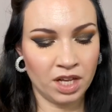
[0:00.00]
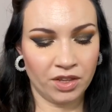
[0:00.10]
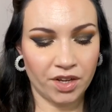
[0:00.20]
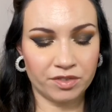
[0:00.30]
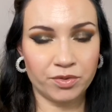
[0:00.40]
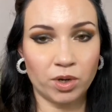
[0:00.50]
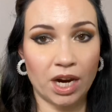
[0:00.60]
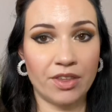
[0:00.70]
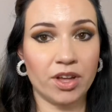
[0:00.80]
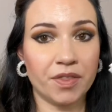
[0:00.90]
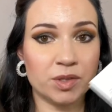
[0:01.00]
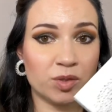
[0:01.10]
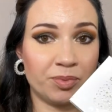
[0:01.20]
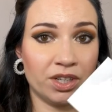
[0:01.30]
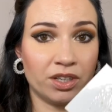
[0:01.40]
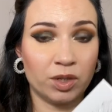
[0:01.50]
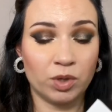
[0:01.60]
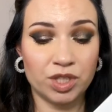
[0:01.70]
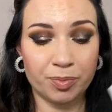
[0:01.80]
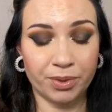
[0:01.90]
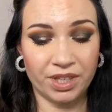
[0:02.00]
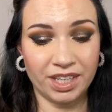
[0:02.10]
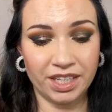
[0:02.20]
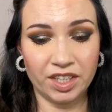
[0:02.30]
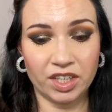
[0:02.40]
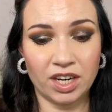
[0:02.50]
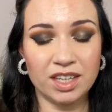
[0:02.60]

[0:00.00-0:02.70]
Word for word: Therefore, I thought this would be a good one to put in here.